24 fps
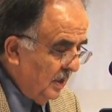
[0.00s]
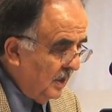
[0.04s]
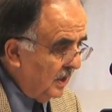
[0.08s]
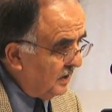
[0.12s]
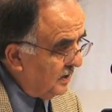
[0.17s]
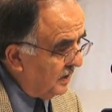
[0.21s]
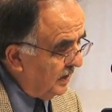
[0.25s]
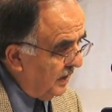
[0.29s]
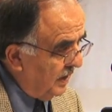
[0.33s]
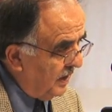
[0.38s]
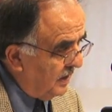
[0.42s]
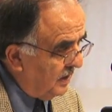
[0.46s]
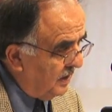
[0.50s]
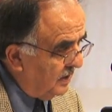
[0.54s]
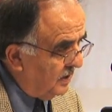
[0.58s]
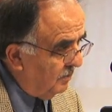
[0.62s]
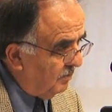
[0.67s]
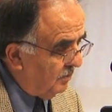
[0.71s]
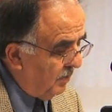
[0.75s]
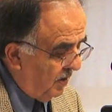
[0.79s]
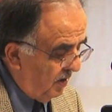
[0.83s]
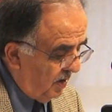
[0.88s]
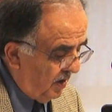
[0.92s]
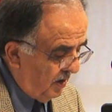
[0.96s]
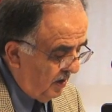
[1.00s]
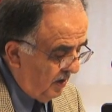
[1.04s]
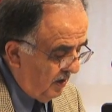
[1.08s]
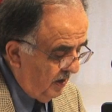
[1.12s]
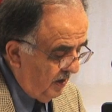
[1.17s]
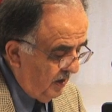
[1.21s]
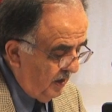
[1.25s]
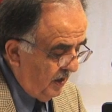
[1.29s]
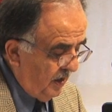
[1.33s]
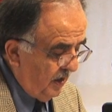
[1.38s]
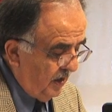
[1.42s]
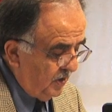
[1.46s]
At the end of the bar,
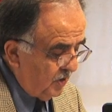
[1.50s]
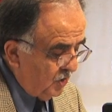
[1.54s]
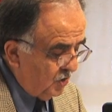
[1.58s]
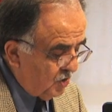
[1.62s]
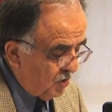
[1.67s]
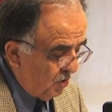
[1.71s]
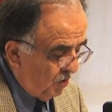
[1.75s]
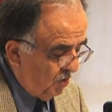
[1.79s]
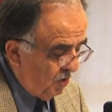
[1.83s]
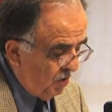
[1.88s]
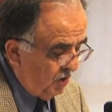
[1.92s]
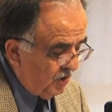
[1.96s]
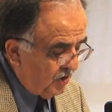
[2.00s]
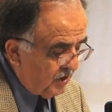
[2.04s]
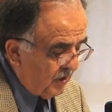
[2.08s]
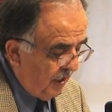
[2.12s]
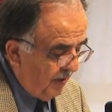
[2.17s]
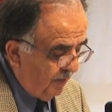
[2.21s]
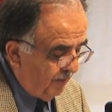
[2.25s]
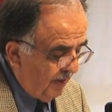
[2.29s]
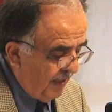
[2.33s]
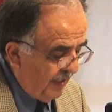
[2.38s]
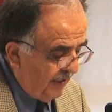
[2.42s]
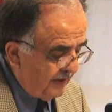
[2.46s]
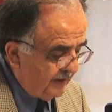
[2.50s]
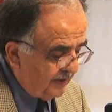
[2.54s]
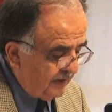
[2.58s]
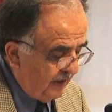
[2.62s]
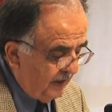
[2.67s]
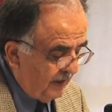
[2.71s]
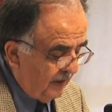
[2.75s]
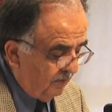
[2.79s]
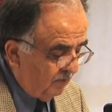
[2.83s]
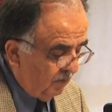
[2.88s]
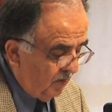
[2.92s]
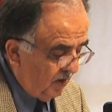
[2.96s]
George, Amanda,
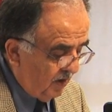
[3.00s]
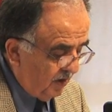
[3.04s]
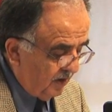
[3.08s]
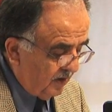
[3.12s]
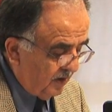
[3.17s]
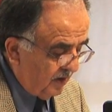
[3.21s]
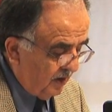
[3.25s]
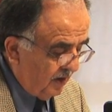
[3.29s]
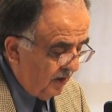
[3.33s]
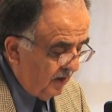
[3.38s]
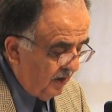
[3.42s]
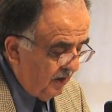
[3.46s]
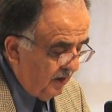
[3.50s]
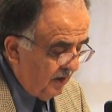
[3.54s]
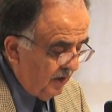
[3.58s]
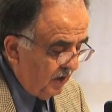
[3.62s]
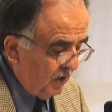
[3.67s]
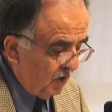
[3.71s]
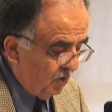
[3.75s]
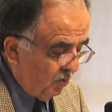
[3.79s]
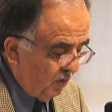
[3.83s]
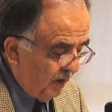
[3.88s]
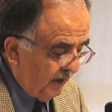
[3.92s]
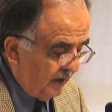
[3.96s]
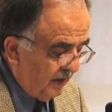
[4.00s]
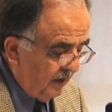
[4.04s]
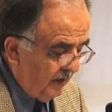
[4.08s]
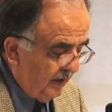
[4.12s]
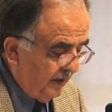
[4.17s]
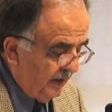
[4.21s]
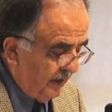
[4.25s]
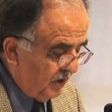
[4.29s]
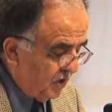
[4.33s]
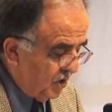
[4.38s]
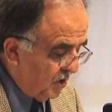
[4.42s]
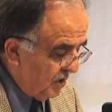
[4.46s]
and Martha
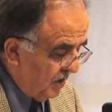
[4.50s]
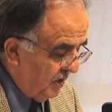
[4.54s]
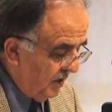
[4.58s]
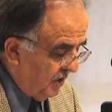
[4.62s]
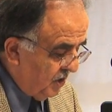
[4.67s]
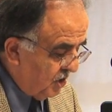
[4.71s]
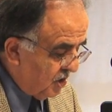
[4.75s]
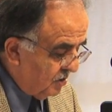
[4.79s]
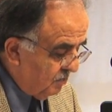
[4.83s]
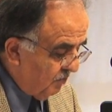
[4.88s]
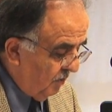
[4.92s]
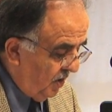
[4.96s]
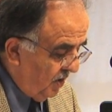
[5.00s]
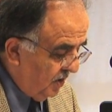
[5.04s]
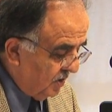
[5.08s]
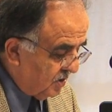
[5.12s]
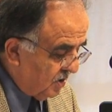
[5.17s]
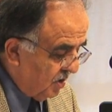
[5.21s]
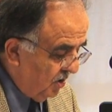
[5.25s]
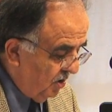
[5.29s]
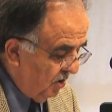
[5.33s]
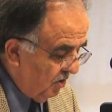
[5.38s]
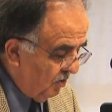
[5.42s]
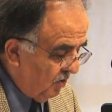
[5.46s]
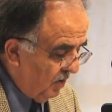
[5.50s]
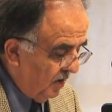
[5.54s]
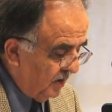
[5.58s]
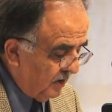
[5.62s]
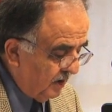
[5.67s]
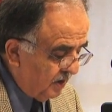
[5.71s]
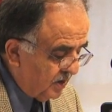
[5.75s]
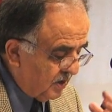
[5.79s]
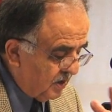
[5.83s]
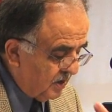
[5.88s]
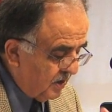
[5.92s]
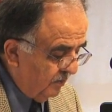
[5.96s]
quickly exchanged small talk while
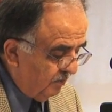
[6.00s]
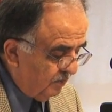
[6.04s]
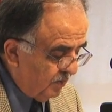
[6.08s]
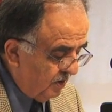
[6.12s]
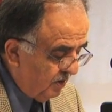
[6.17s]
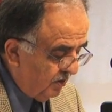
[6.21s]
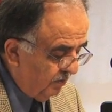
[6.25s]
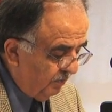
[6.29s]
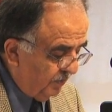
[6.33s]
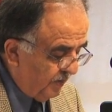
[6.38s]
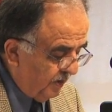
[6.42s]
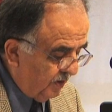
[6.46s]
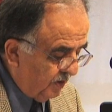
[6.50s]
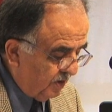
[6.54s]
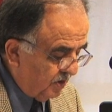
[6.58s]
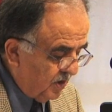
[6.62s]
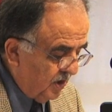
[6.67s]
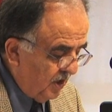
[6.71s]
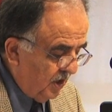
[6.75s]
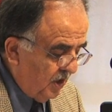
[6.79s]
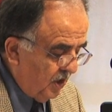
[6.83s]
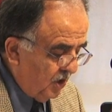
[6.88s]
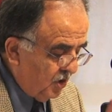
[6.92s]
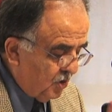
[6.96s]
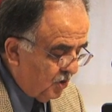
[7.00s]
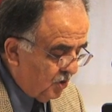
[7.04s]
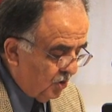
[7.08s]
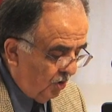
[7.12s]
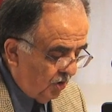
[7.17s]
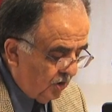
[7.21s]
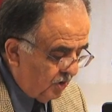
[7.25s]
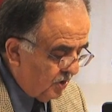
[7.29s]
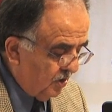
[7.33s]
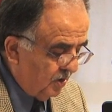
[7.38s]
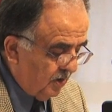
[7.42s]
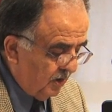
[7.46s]
they sipped their beers.
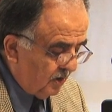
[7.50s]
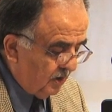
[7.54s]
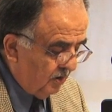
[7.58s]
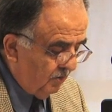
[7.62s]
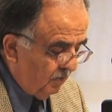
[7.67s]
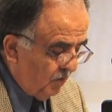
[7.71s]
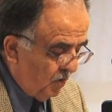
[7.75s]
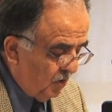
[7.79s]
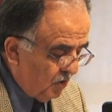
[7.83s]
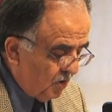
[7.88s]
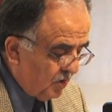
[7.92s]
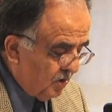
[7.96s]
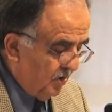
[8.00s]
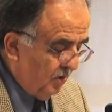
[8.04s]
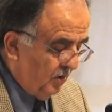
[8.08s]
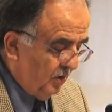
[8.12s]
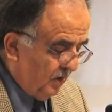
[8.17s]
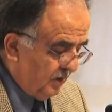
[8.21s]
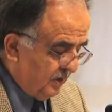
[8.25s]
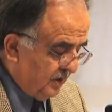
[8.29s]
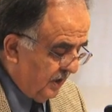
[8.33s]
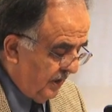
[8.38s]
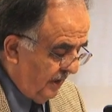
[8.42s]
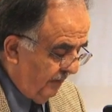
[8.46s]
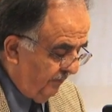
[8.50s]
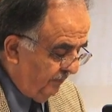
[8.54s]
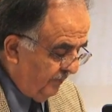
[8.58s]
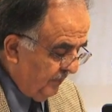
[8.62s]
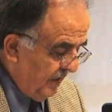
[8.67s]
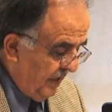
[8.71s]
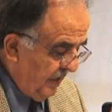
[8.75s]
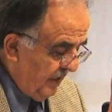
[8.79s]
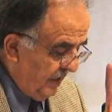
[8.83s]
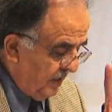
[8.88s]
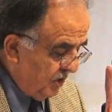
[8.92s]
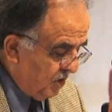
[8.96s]
George heard a commotion, looked up,
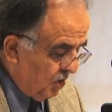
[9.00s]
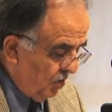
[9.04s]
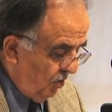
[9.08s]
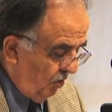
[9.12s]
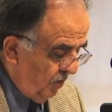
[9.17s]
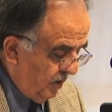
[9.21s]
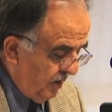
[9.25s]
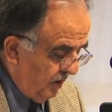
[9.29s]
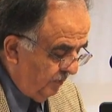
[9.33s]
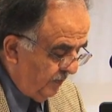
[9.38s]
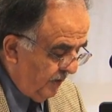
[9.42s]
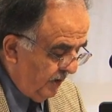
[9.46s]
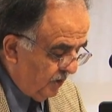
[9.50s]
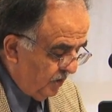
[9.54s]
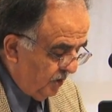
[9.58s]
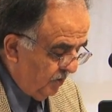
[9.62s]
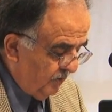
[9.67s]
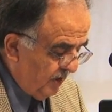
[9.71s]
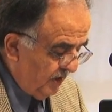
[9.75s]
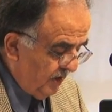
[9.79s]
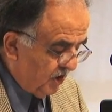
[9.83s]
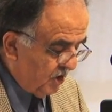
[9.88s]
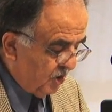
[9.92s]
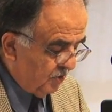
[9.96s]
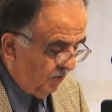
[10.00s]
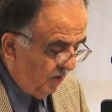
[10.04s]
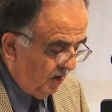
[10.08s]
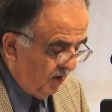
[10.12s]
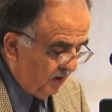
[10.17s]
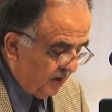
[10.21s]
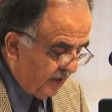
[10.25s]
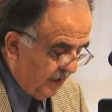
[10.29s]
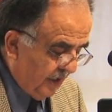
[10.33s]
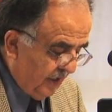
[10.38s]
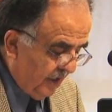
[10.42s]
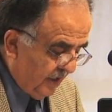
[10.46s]
and saw what appeared to be a
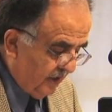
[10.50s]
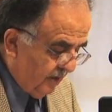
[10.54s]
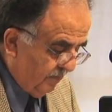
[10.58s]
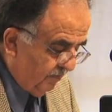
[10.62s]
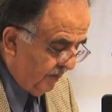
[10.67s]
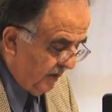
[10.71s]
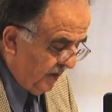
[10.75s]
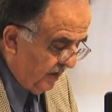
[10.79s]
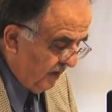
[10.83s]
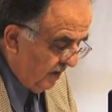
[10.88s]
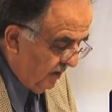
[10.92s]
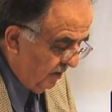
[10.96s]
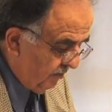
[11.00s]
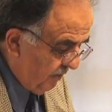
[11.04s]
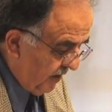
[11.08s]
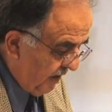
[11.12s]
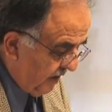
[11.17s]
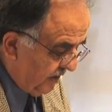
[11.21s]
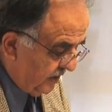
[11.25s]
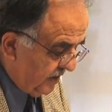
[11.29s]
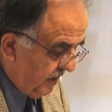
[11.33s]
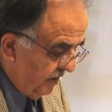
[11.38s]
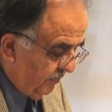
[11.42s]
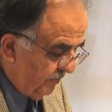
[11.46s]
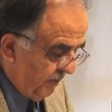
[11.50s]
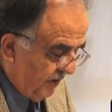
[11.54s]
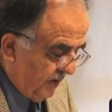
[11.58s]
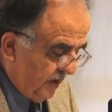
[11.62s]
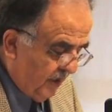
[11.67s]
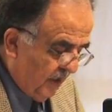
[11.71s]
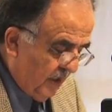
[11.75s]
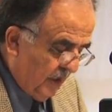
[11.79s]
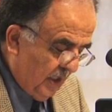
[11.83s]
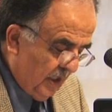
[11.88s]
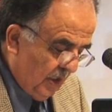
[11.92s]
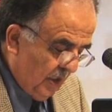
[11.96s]
small cannon being held by a deputy